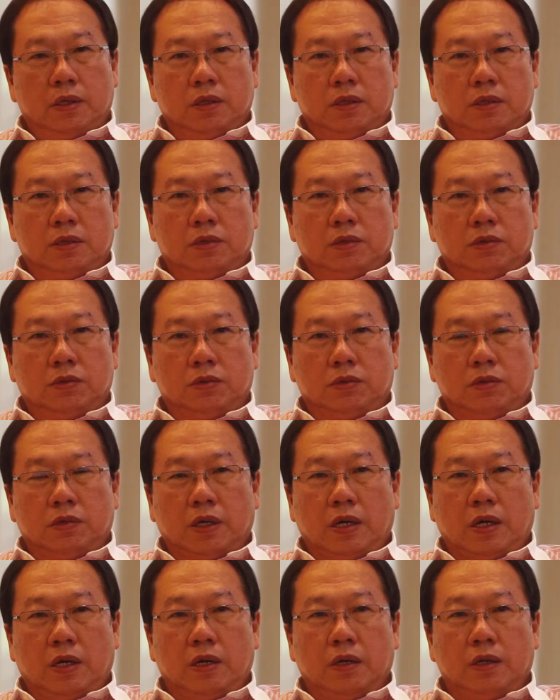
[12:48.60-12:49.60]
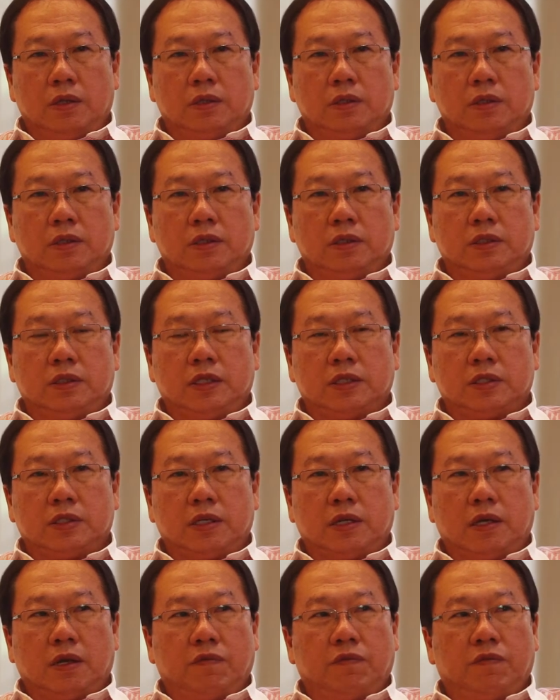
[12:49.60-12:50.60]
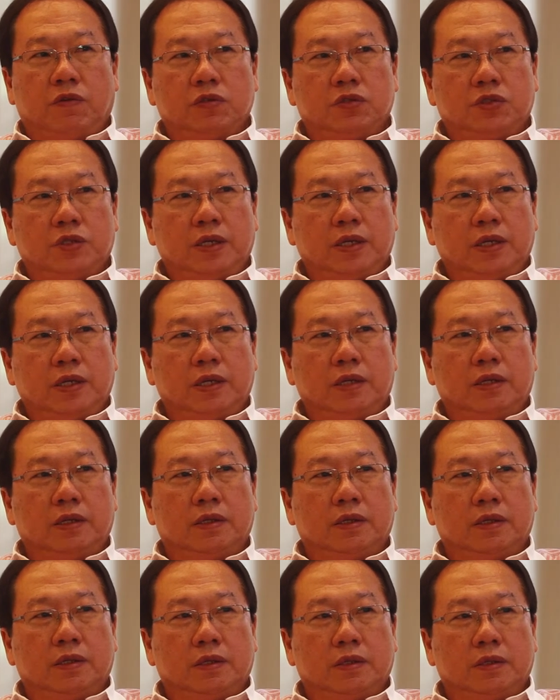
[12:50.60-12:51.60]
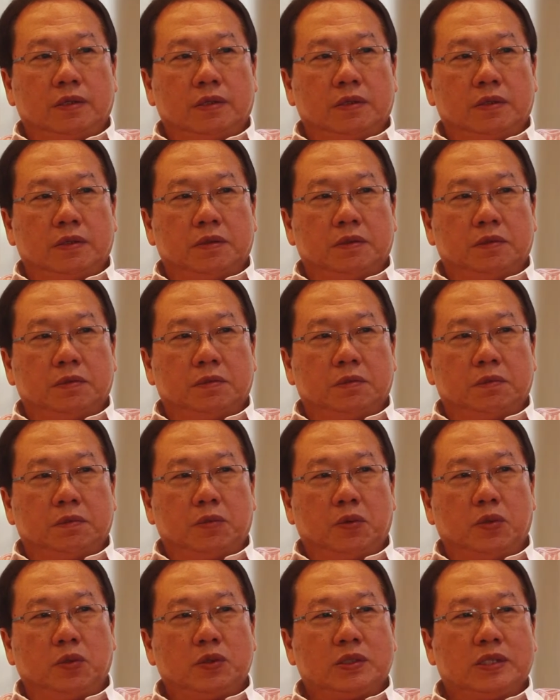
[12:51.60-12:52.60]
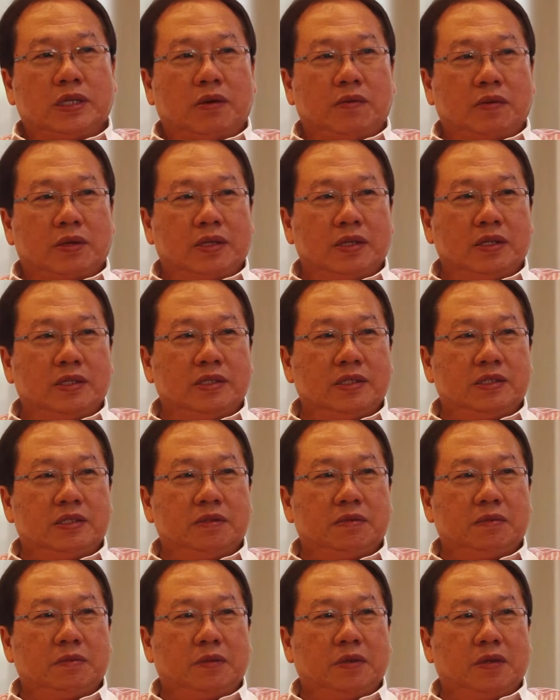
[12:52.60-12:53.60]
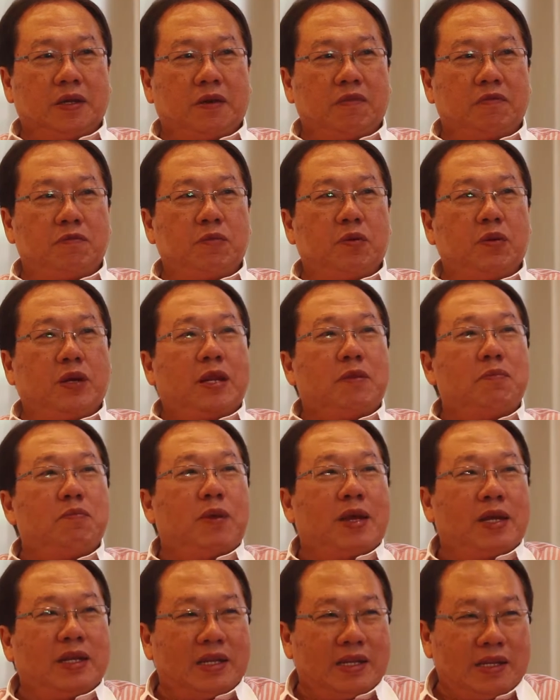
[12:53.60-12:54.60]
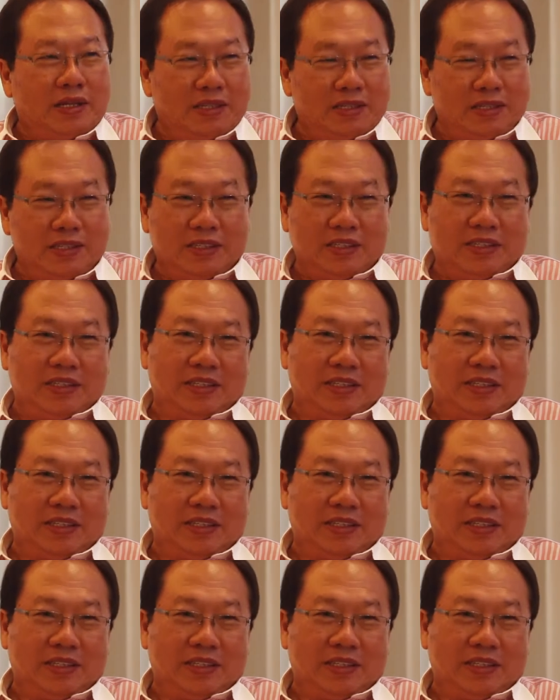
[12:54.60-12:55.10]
So it's just that unfortunately, more Sarawakians have more land bank than us.